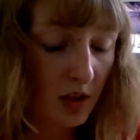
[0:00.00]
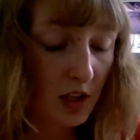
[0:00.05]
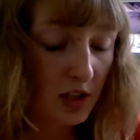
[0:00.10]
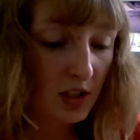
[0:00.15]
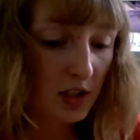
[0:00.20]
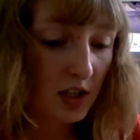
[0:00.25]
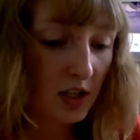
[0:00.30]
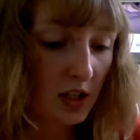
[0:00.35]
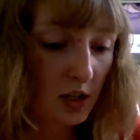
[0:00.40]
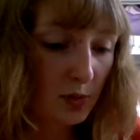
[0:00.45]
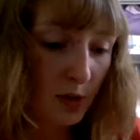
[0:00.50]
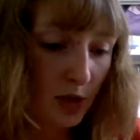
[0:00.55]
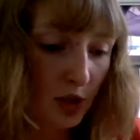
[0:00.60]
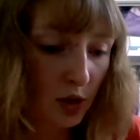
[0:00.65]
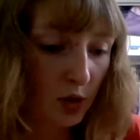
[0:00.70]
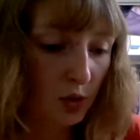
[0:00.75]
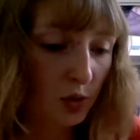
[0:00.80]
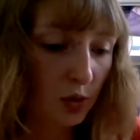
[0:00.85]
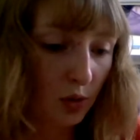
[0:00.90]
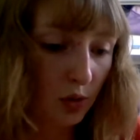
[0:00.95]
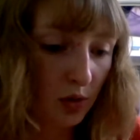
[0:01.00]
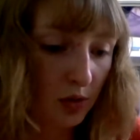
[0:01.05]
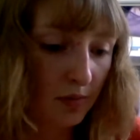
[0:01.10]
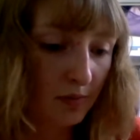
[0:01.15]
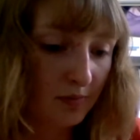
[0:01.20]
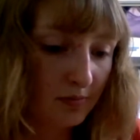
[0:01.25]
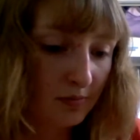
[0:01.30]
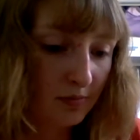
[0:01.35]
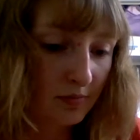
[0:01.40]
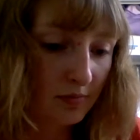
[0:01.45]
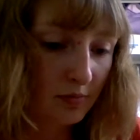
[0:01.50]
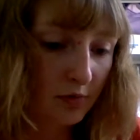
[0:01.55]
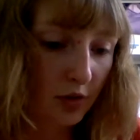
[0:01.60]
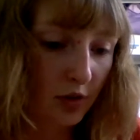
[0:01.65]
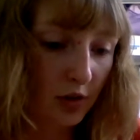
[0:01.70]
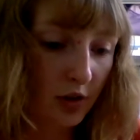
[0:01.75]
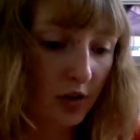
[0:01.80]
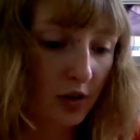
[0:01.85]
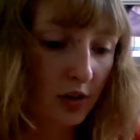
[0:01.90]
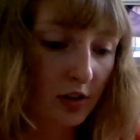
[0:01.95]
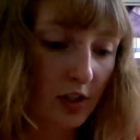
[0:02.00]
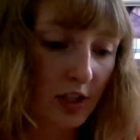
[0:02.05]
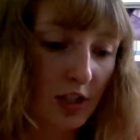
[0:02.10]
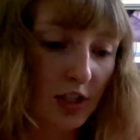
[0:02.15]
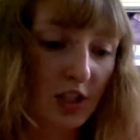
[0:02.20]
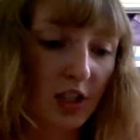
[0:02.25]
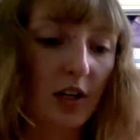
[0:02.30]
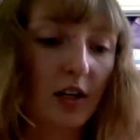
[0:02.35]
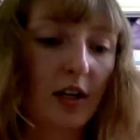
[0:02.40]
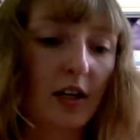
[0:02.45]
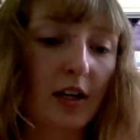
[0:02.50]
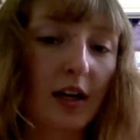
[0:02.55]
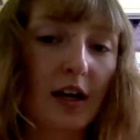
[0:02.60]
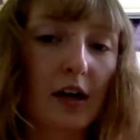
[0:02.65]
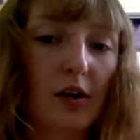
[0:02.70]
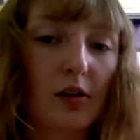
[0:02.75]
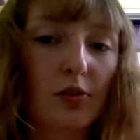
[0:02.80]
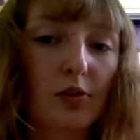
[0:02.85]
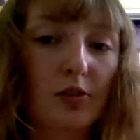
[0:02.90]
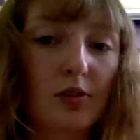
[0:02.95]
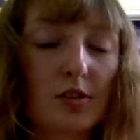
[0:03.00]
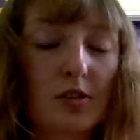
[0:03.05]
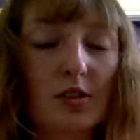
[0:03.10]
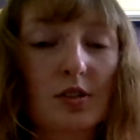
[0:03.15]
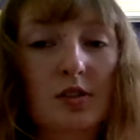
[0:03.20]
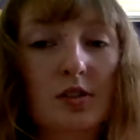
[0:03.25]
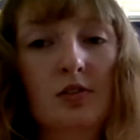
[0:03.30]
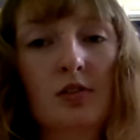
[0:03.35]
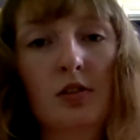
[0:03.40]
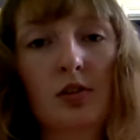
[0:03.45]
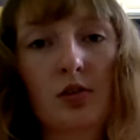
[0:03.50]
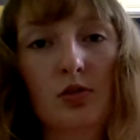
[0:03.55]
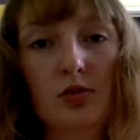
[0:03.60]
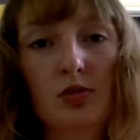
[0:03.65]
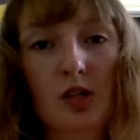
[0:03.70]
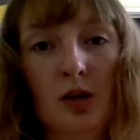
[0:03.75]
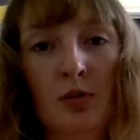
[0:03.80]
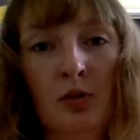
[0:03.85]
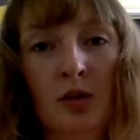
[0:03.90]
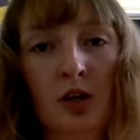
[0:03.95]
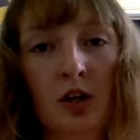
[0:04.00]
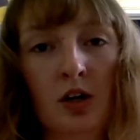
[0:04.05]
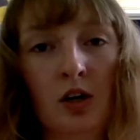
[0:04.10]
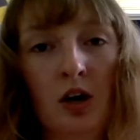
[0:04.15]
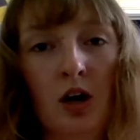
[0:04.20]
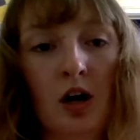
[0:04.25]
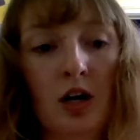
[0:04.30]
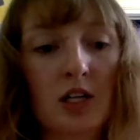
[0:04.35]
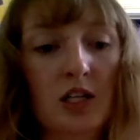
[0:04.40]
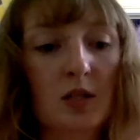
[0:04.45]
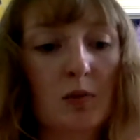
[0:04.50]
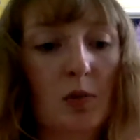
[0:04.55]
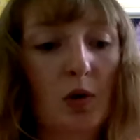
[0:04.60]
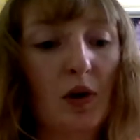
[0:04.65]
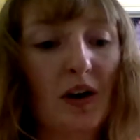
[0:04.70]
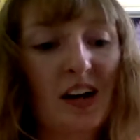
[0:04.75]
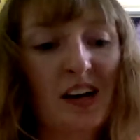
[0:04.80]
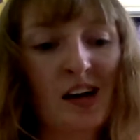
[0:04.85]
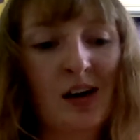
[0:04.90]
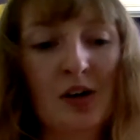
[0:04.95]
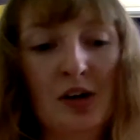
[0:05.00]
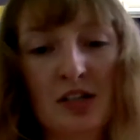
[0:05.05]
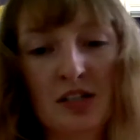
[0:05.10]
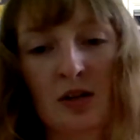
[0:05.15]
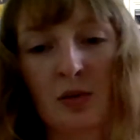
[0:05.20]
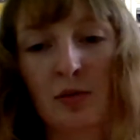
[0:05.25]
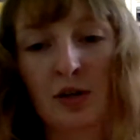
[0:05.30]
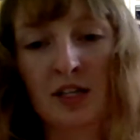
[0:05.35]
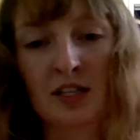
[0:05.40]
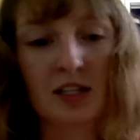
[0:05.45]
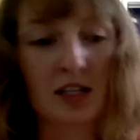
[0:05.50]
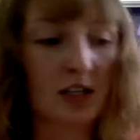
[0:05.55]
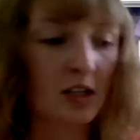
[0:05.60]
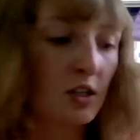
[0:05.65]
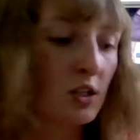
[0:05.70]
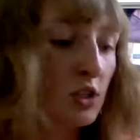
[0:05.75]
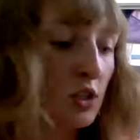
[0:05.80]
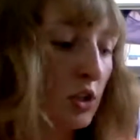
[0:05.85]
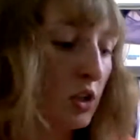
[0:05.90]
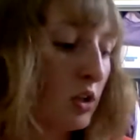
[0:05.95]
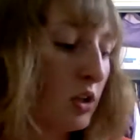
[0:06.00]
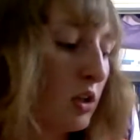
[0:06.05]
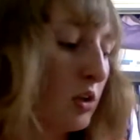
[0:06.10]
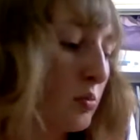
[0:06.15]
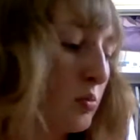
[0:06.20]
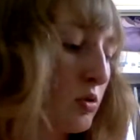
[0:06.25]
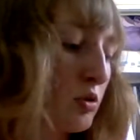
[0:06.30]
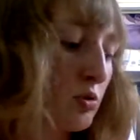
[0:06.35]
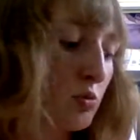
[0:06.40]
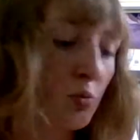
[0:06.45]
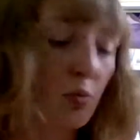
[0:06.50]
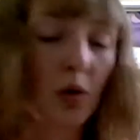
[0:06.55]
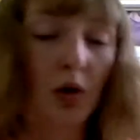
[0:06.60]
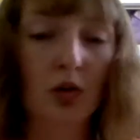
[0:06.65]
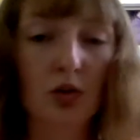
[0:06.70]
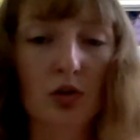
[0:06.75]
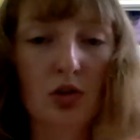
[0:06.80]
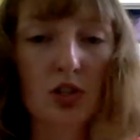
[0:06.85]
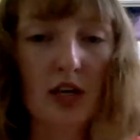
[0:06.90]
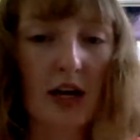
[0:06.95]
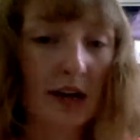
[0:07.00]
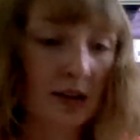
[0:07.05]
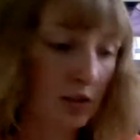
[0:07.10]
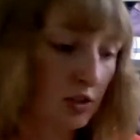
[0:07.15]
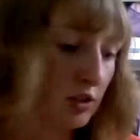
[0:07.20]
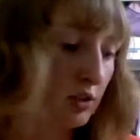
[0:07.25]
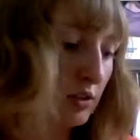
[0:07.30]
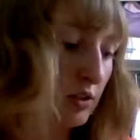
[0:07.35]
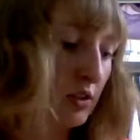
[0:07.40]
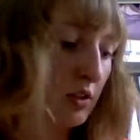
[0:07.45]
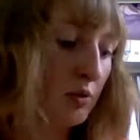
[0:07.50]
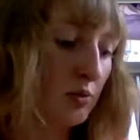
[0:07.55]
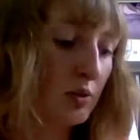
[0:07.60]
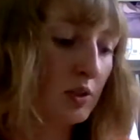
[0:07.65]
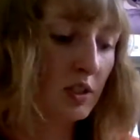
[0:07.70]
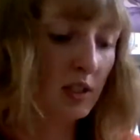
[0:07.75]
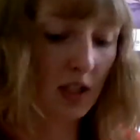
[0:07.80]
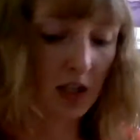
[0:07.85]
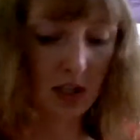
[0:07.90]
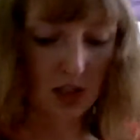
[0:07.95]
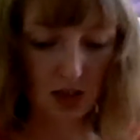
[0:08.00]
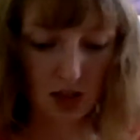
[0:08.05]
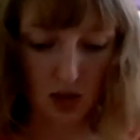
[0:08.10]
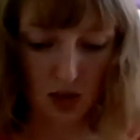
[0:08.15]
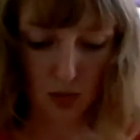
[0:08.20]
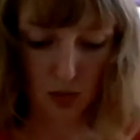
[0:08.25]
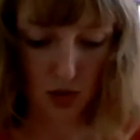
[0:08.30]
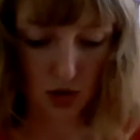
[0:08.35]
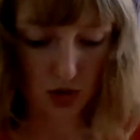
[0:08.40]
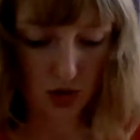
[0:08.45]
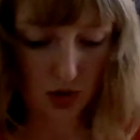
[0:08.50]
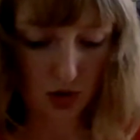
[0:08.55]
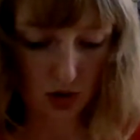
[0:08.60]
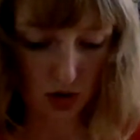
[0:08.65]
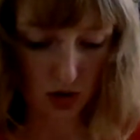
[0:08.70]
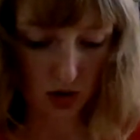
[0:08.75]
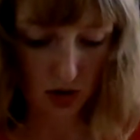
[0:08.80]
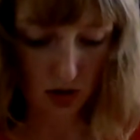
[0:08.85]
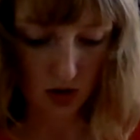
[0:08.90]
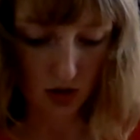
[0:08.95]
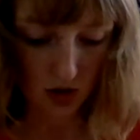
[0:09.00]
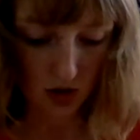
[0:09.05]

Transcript: So he's pretty cool for at least starting out, because he's low summoning cost. But right now he's summoning sickness, so the other person would be able to attack, so then they would say it's the other person's turn.